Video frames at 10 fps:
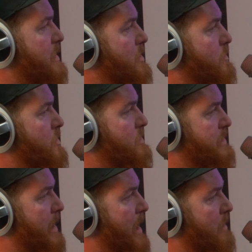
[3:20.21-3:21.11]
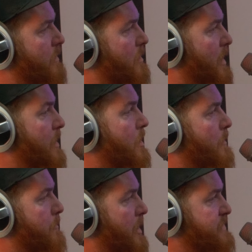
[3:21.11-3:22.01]
that you would use live are like
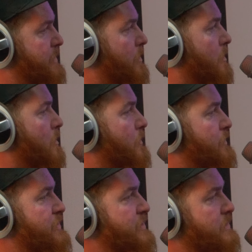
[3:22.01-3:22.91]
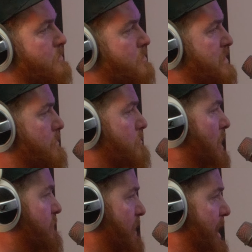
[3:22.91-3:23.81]
compressors,
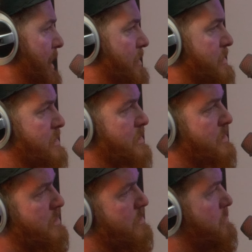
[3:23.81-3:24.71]
some effects.